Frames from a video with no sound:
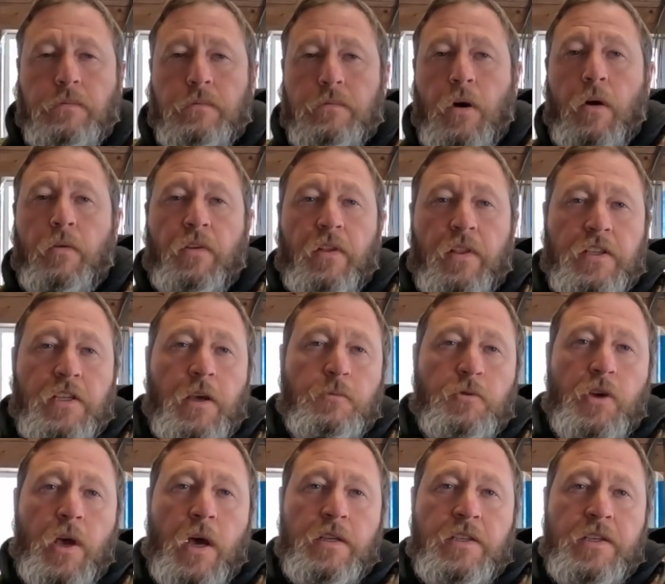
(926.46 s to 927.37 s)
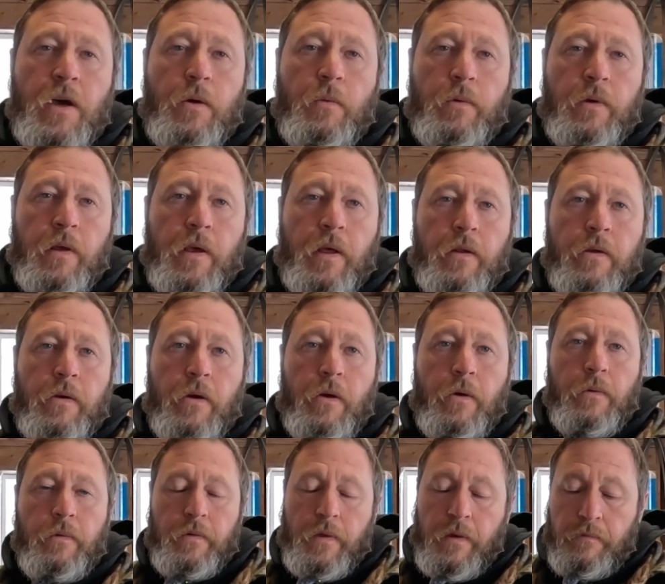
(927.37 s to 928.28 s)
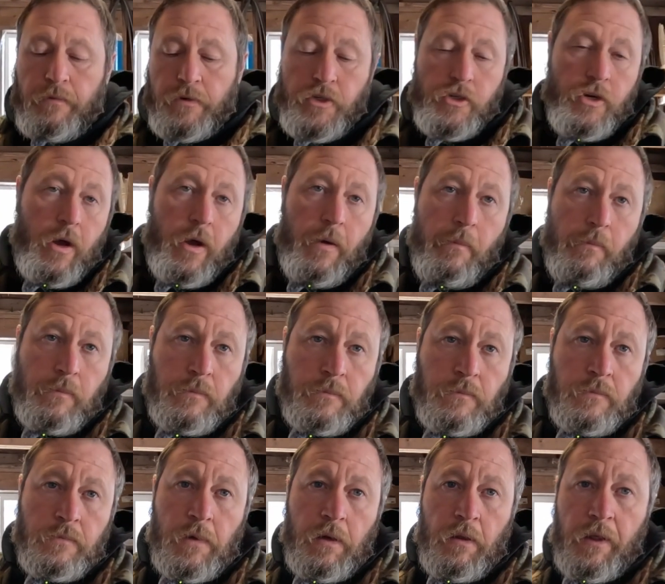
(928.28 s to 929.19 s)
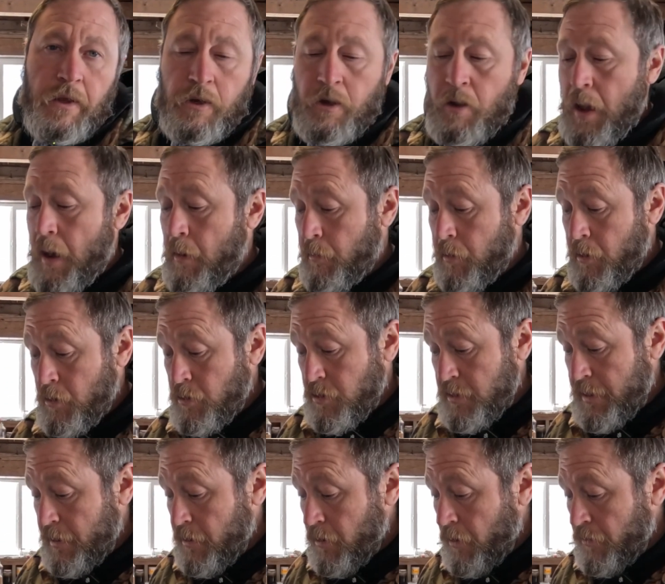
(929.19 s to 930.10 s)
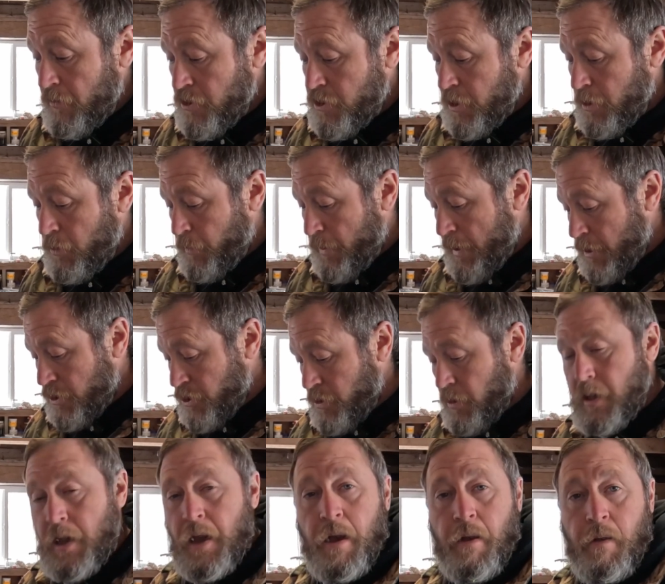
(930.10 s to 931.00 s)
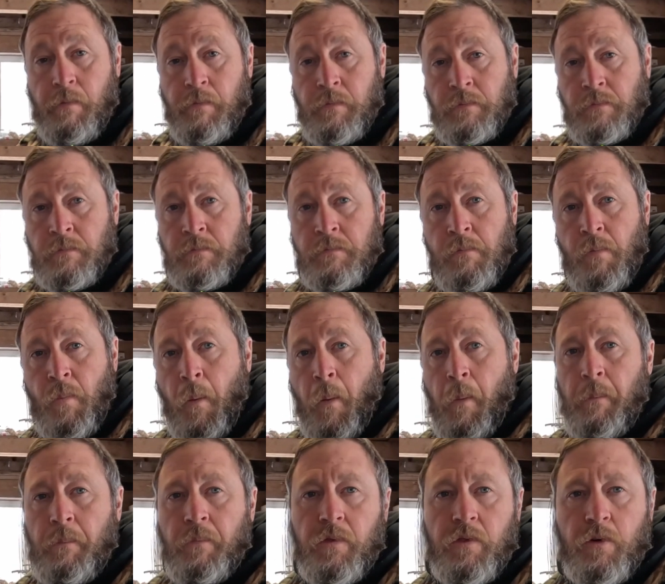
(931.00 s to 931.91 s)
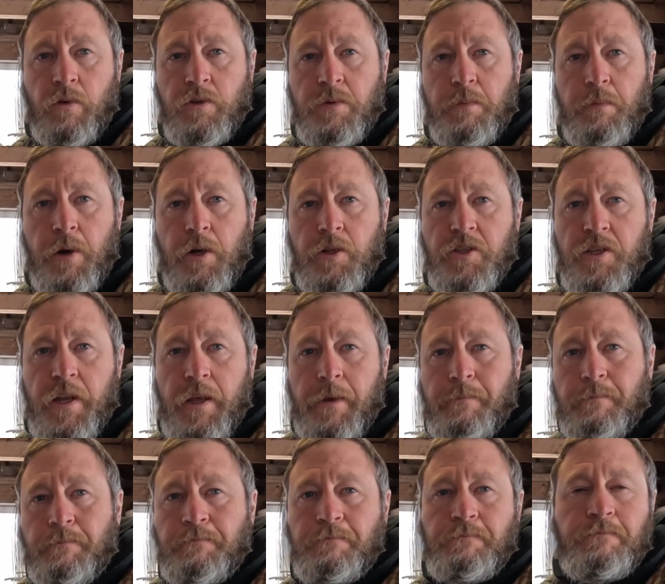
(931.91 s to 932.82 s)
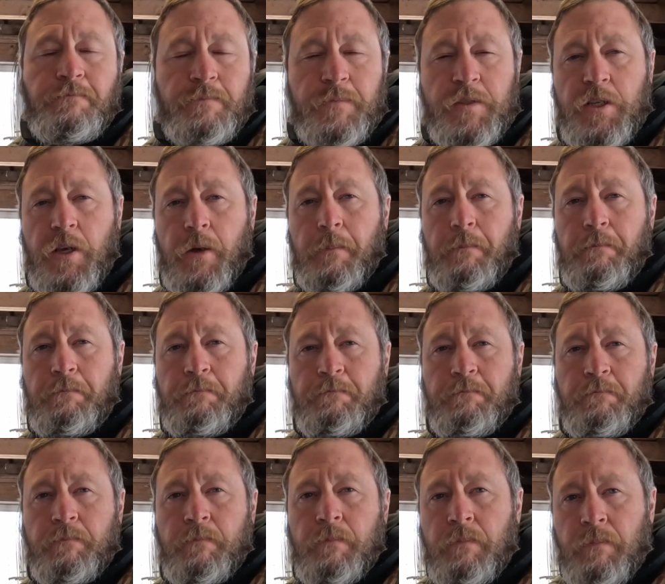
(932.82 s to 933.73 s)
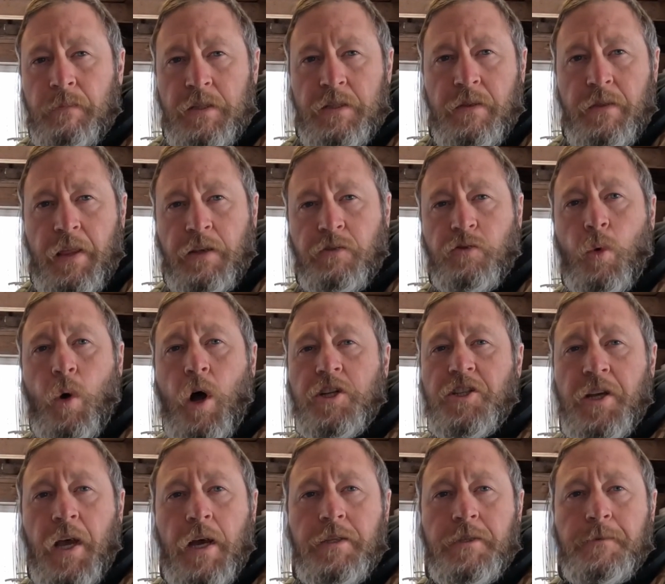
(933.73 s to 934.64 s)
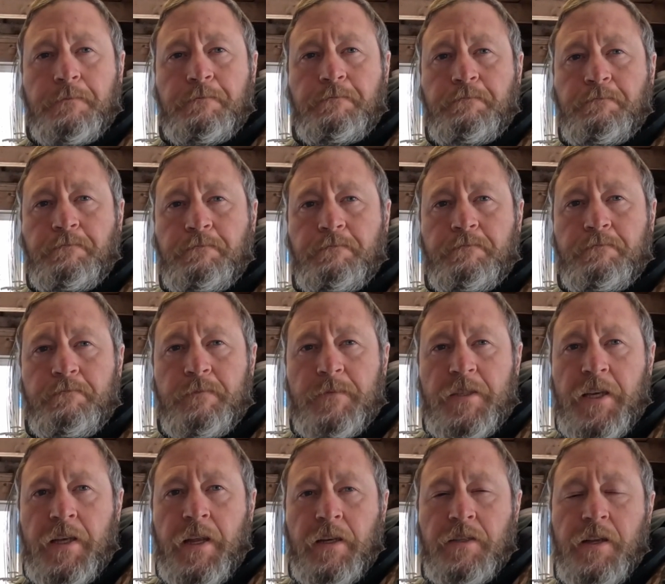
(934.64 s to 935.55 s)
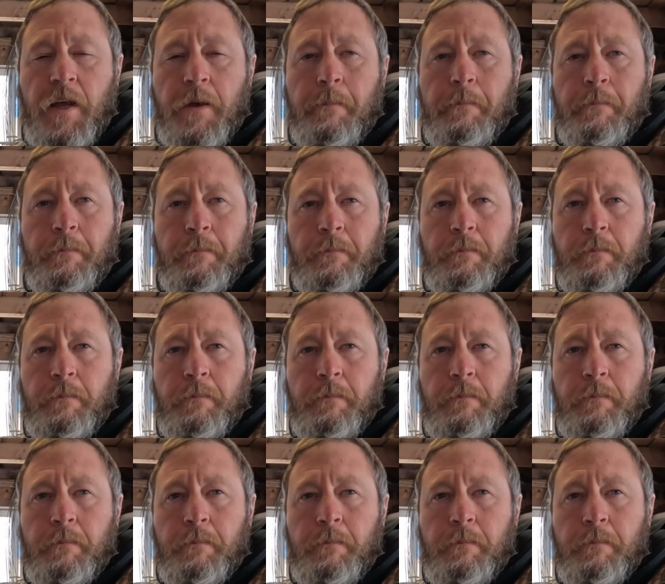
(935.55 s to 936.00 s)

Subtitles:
Hopefully this helps you guys out when you're getting your own, giving it a shot. I'll let you know how it goes later on this year when we actually throw some birds in it. So thanks for watching, guys. See you next time.